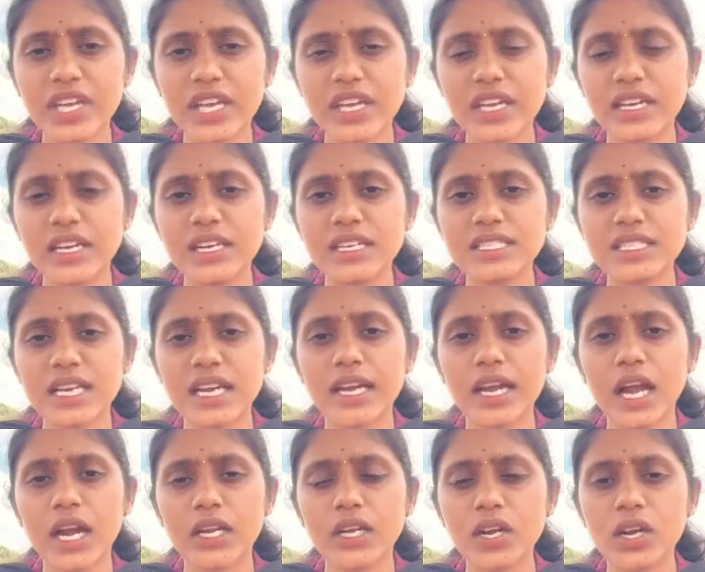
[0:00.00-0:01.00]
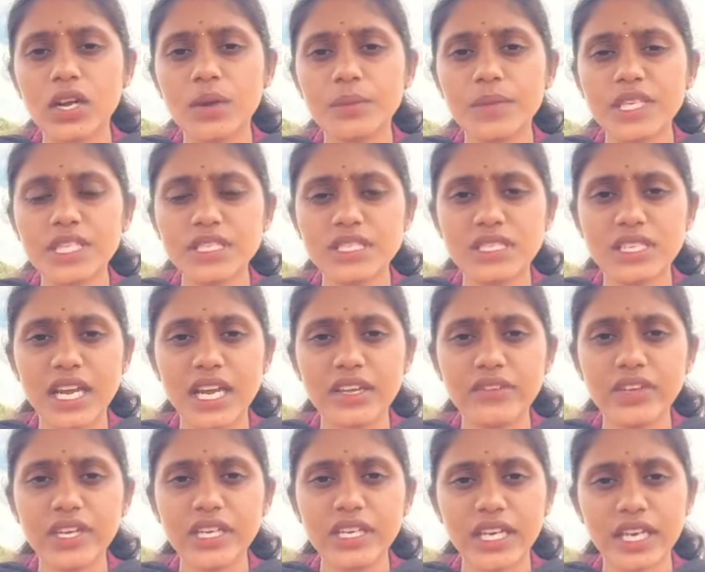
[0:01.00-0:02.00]
vehicles and autonomous
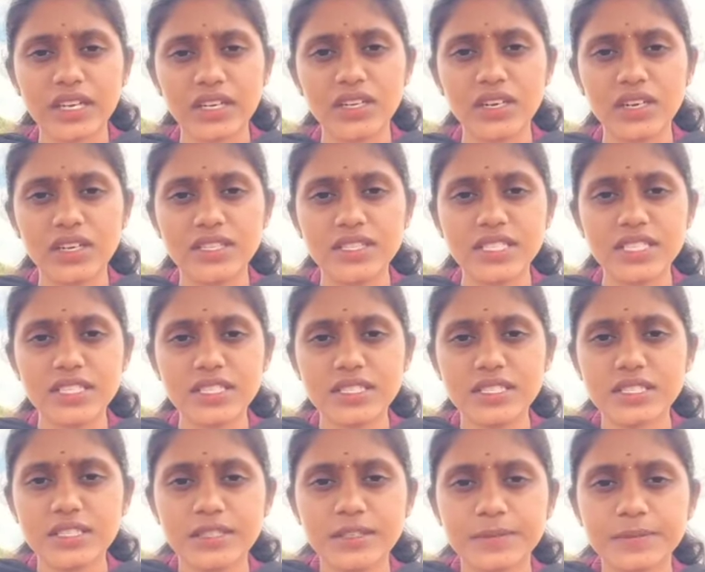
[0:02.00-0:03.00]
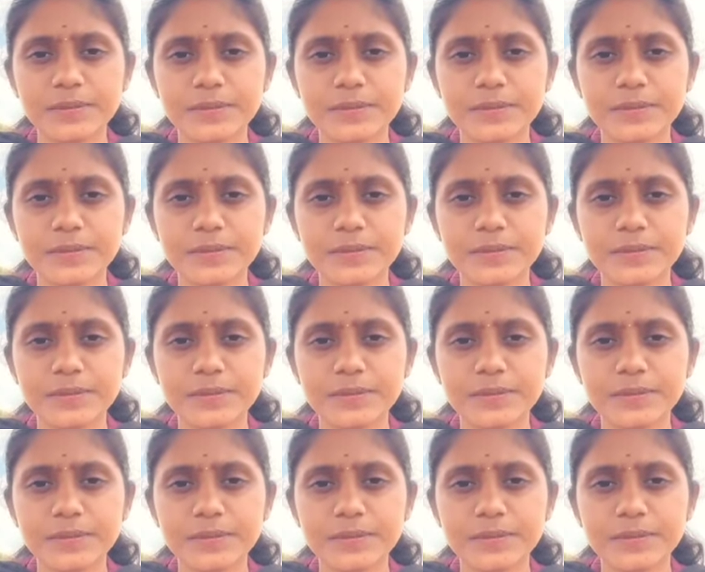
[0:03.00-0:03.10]
driving technologies.